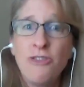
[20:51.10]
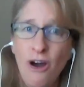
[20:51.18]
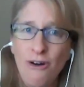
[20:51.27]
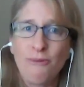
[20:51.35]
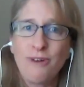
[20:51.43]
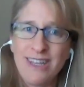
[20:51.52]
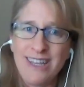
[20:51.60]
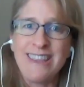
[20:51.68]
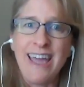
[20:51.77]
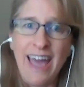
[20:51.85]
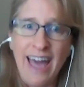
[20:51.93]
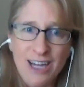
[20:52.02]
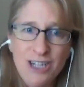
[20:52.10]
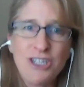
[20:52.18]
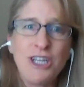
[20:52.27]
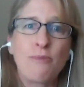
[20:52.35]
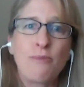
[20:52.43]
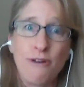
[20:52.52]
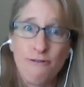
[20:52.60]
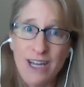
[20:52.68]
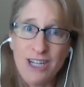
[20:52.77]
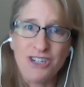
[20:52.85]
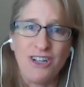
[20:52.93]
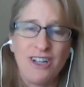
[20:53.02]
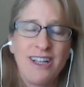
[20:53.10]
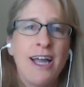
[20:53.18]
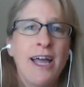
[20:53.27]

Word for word: no really they actually are professional